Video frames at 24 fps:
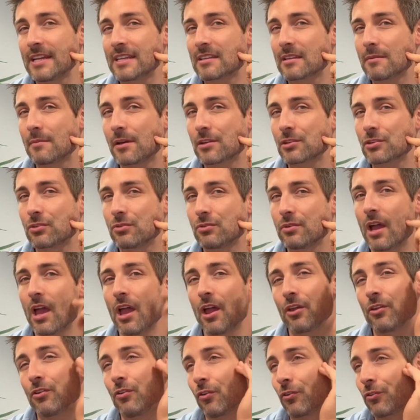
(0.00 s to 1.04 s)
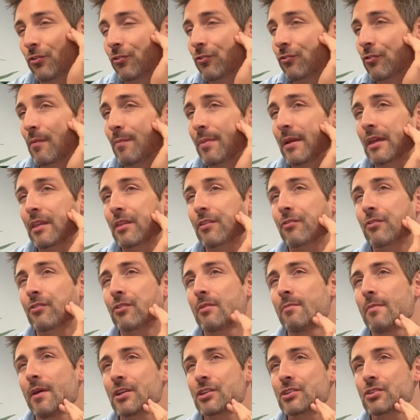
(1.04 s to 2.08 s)
the muscle, you're stripping through the
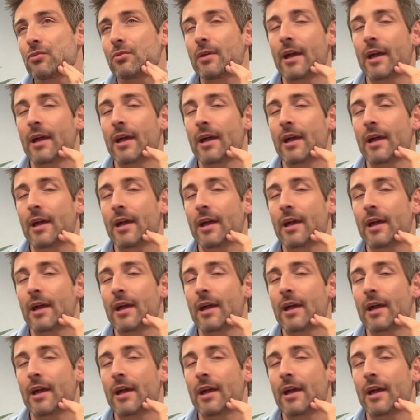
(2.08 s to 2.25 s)
muscle,